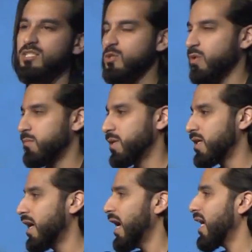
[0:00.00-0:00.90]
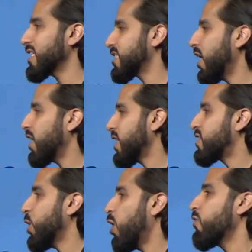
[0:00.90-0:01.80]
with me. I saw that
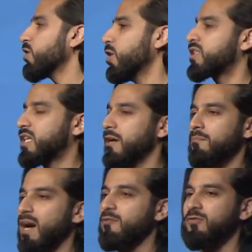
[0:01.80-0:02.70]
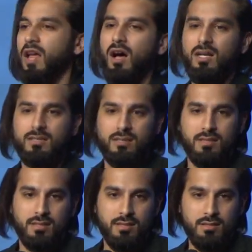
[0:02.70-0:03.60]
they overlooked my
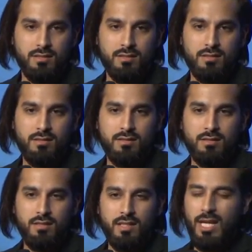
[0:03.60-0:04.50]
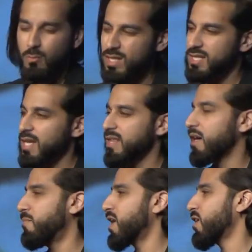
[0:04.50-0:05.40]
flaws. Can we say that
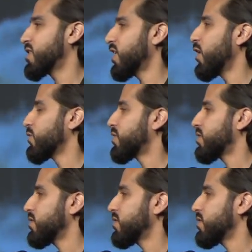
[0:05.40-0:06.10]
about ourselves?